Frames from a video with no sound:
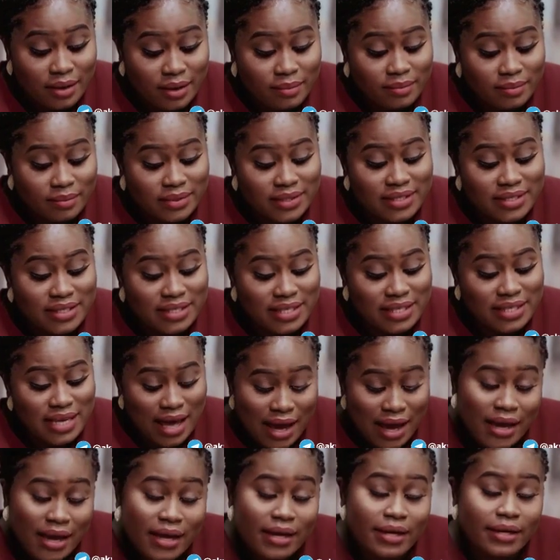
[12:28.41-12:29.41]
I am
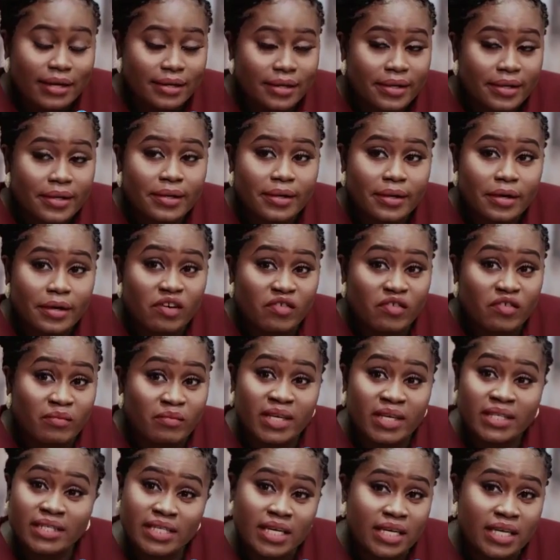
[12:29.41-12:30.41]
tired of
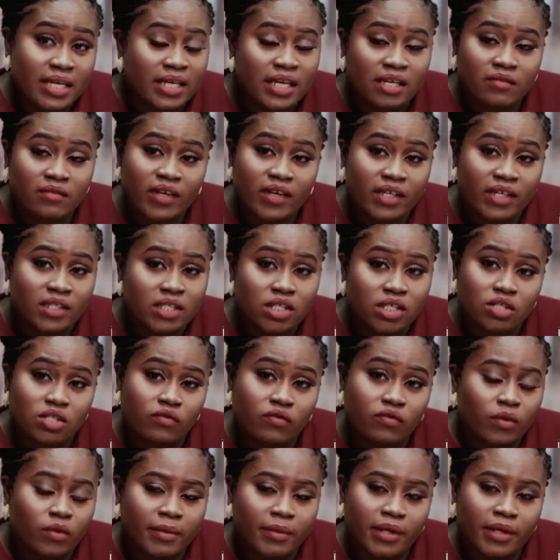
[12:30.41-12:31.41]
men taking advantage
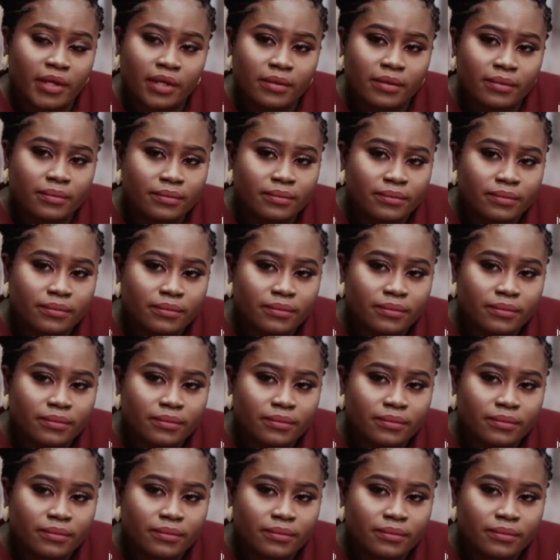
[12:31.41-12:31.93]
of women.